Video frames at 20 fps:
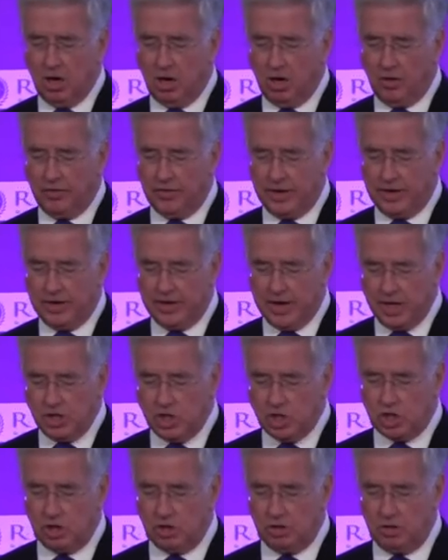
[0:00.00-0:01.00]
on the
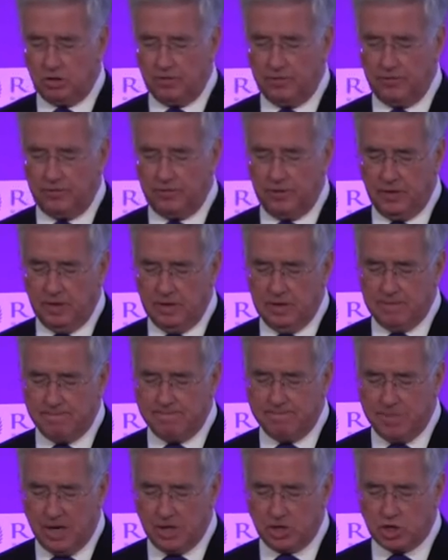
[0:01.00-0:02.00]
nature of
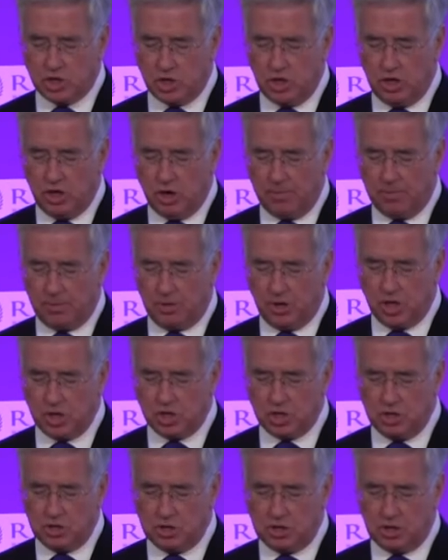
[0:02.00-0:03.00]
military
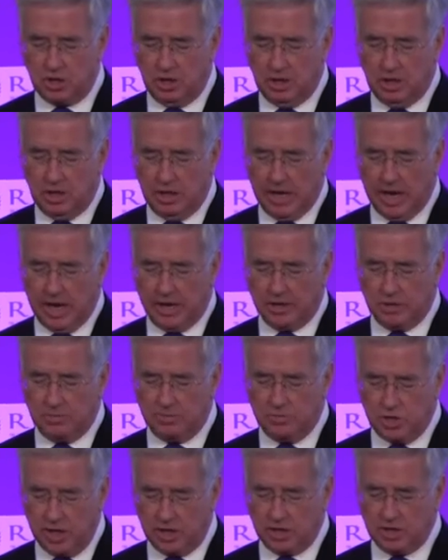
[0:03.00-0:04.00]
operations and
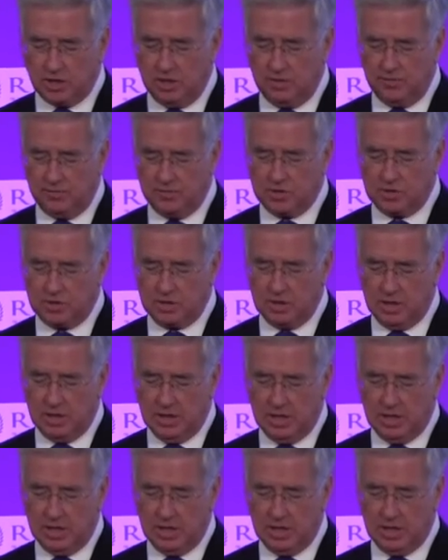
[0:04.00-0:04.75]
objectives,